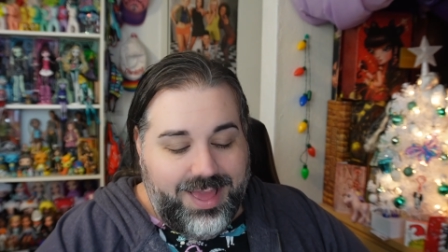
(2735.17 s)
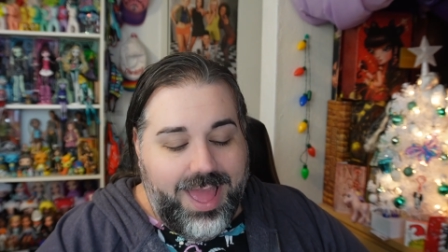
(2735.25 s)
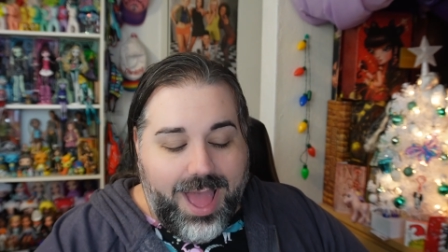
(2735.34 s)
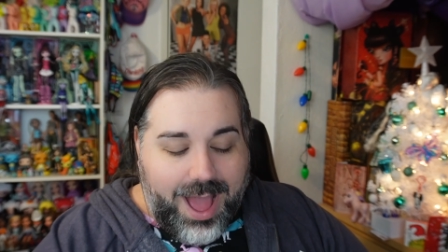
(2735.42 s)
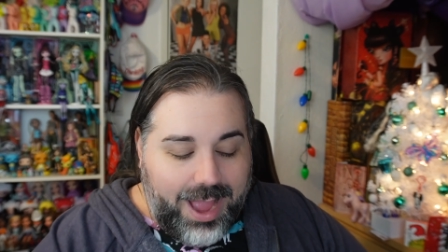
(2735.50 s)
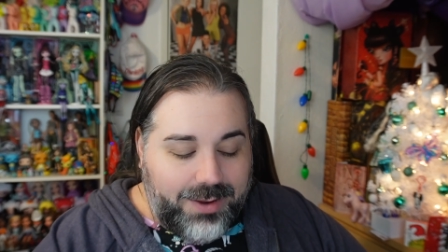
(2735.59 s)

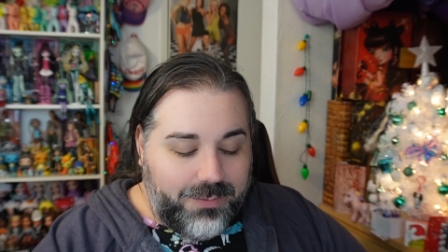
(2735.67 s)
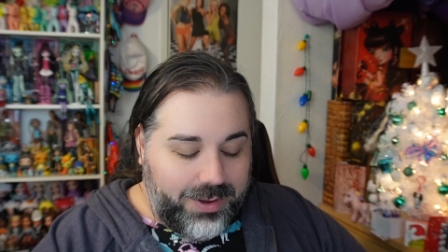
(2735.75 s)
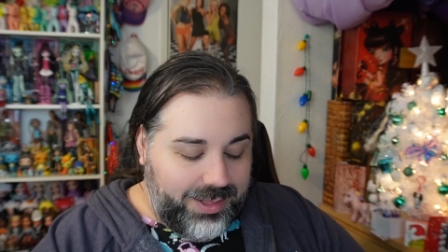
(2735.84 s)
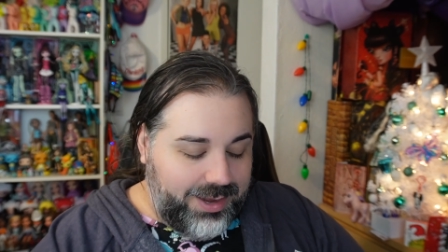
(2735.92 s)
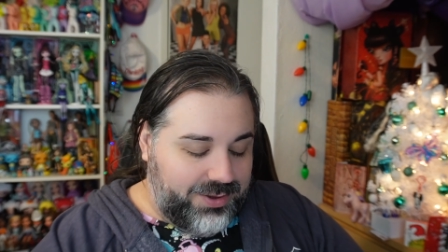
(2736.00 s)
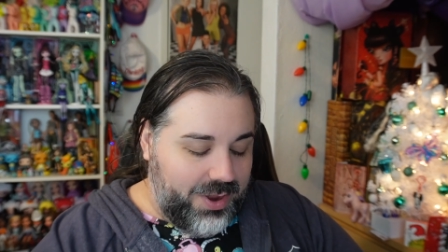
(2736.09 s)
I
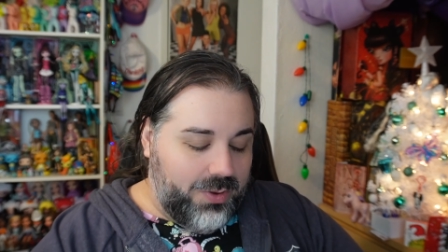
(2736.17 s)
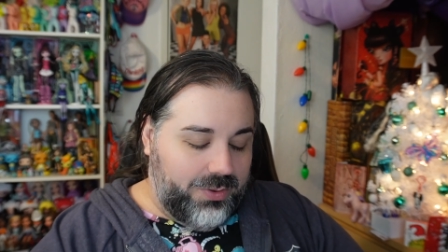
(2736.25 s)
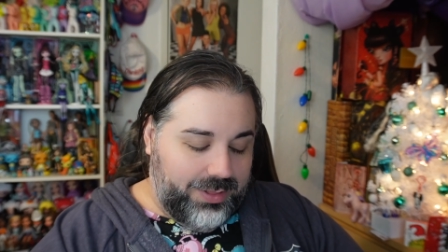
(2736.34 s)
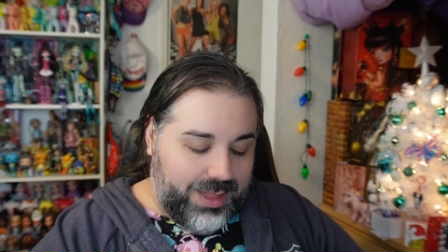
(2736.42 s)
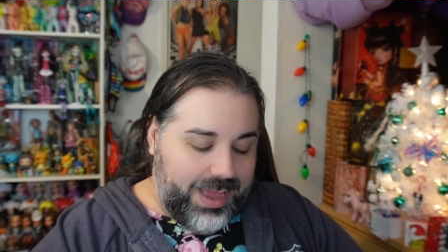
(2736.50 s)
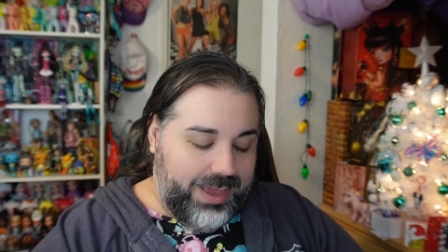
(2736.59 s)
really
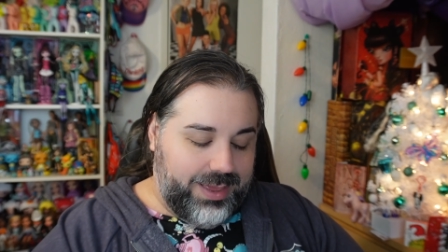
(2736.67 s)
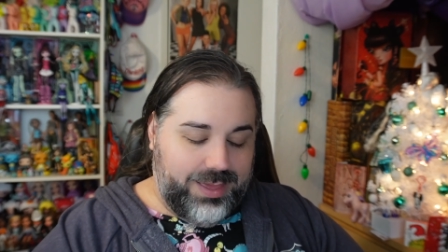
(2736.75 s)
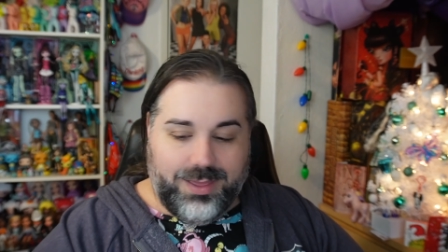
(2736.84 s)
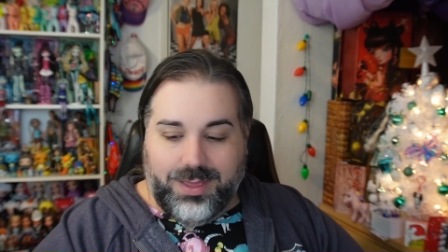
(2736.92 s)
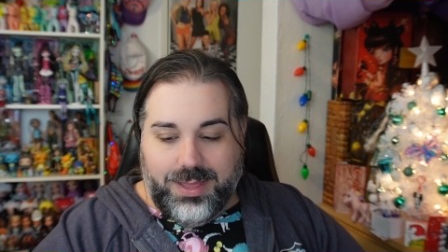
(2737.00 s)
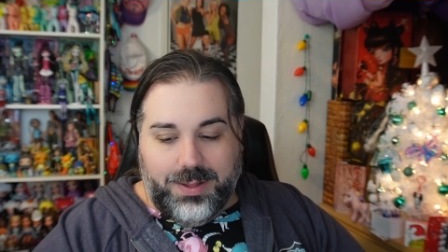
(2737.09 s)
don't
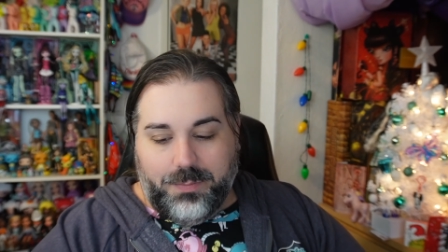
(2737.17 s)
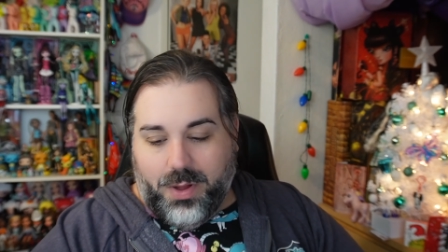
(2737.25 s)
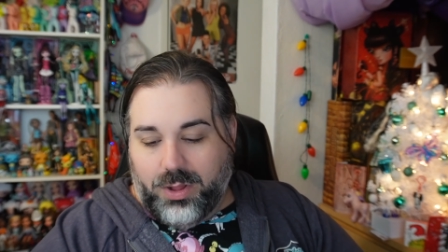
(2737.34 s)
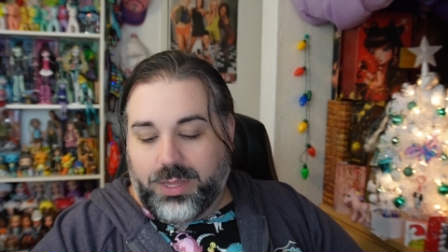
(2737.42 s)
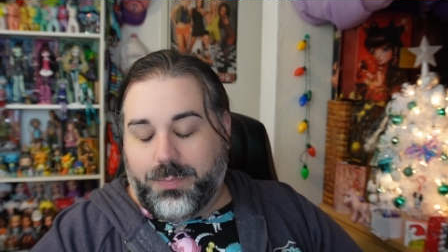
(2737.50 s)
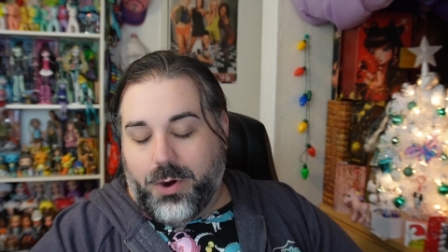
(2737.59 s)
like
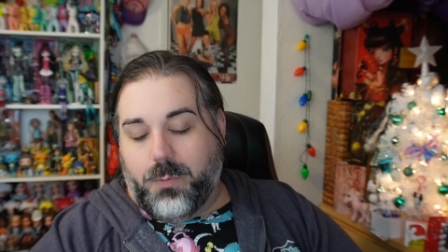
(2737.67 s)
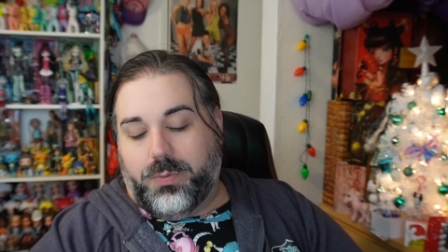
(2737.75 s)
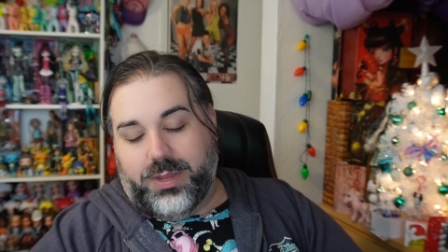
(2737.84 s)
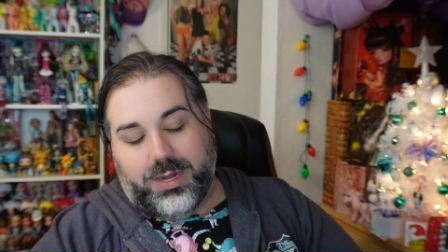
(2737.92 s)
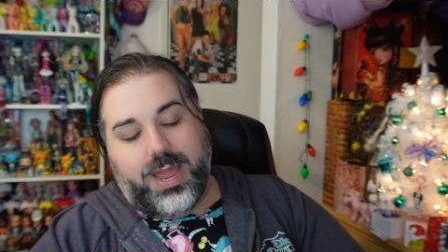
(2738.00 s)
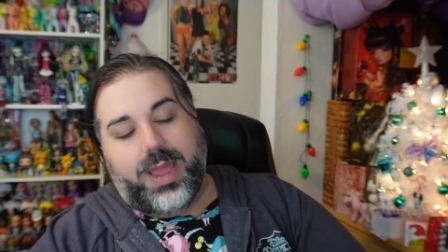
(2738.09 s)

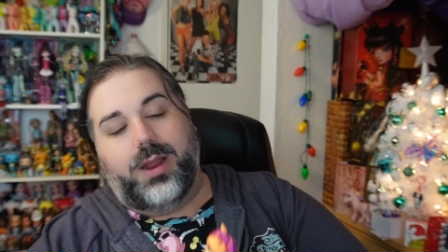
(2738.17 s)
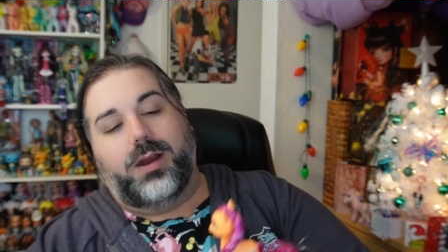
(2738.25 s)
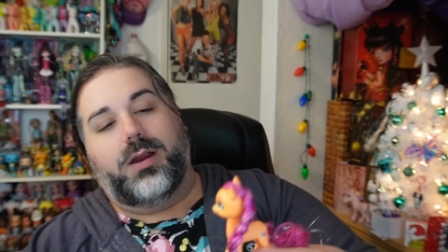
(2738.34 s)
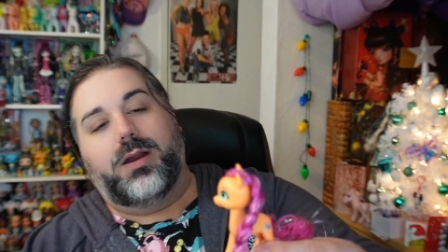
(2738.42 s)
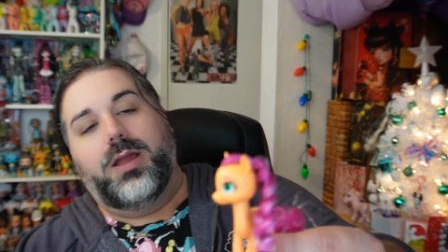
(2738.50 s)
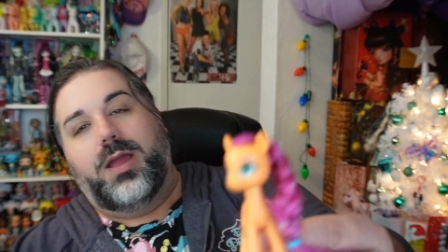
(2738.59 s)
polypropylene
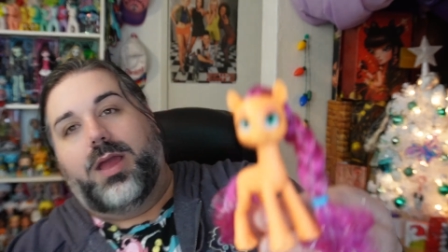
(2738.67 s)
hair.